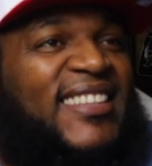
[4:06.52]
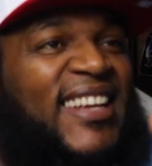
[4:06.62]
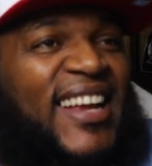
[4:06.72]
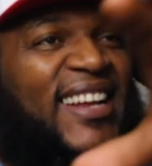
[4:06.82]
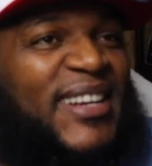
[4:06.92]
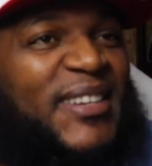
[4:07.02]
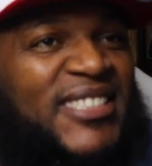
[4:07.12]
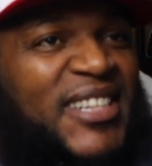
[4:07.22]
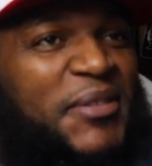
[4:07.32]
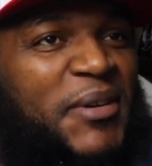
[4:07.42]
that goddamn
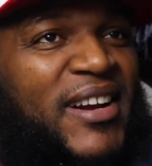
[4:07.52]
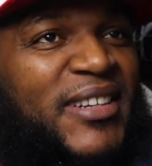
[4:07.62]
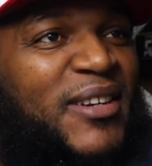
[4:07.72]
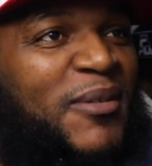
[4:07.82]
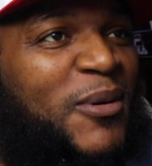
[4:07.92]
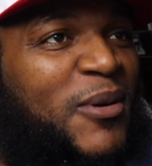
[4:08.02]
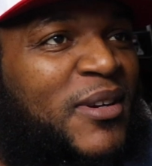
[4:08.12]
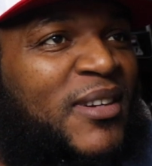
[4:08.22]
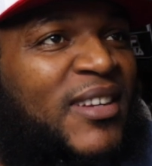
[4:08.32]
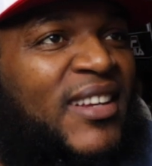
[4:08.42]
singer right there,
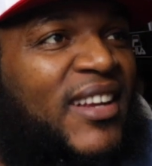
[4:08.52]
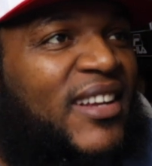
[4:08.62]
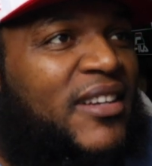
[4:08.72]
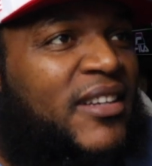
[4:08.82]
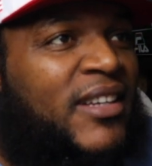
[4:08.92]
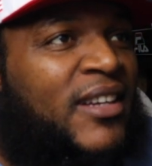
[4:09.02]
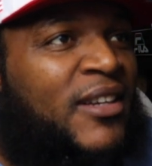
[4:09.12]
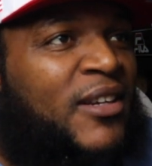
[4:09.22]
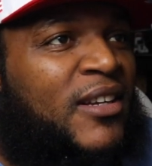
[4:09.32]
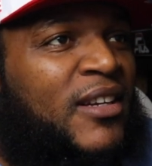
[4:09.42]
war. Hell
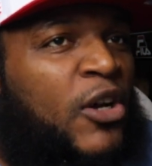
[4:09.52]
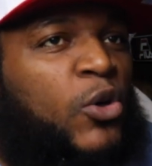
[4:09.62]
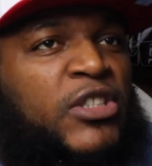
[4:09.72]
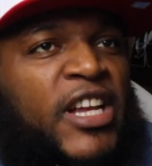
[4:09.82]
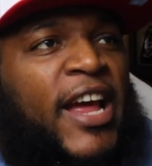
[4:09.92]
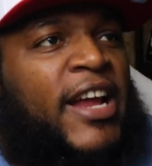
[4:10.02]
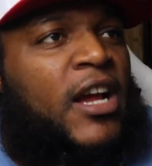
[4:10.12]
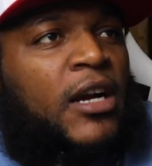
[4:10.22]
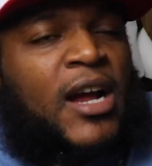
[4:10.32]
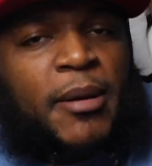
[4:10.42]
yeah. Who's that?
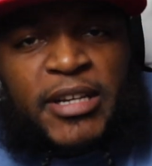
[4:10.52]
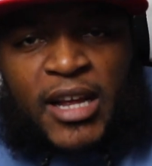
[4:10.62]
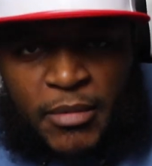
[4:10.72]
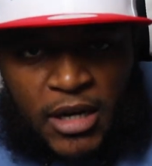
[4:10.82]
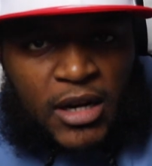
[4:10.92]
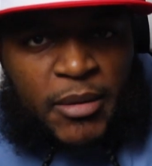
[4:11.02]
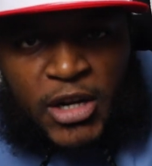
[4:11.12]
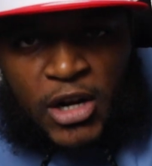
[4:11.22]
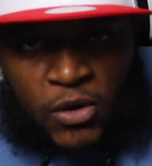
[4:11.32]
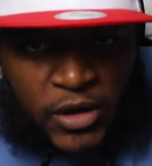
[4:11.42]
Hey, y'all comment down below. Let
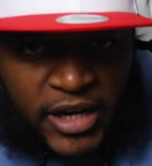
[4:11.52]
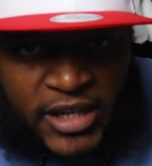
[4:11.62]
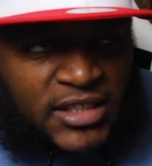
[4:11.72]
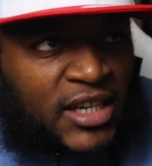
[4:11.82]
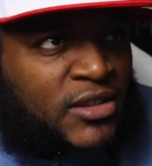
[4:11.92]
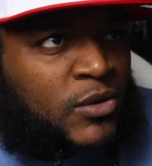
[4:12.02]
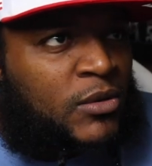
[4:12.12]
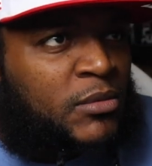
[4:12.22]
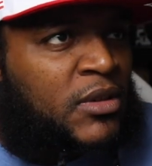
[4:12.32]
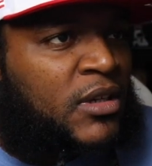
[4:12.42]
me know who that is next to
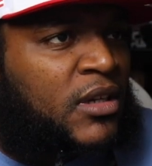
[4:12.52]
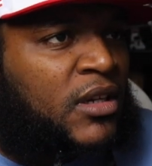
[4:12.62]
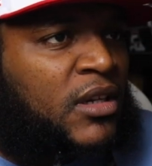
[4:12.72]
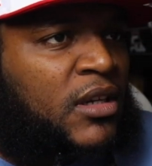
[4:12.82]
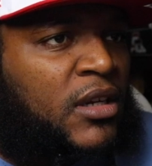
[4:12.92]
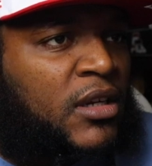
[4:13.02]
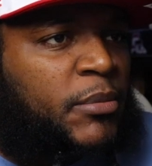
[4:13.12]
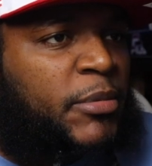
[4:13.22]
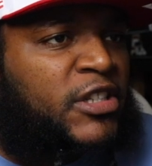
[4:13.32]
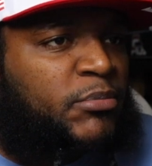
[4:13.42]
him.
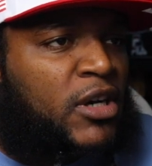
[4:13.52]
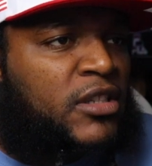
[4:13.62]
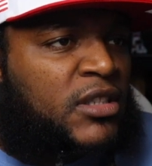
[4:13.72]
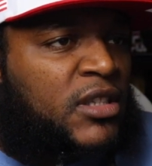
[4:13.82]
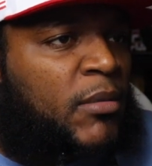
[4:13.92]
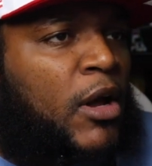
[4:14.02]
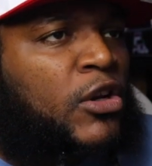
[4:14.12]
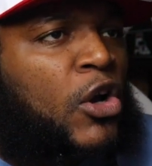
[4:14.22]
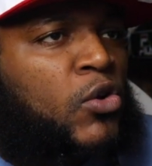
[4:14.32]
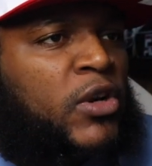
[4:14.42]
Could be his brother or something. I
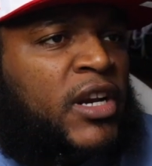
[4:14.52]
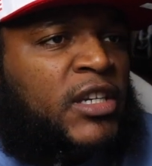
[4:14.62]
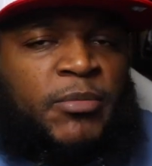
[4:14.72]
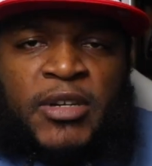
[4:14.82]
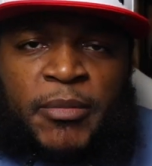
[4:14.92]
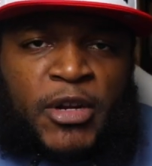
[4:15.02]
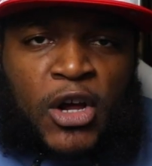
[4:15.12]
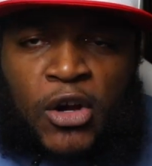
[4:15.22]
don't know who that is, but let me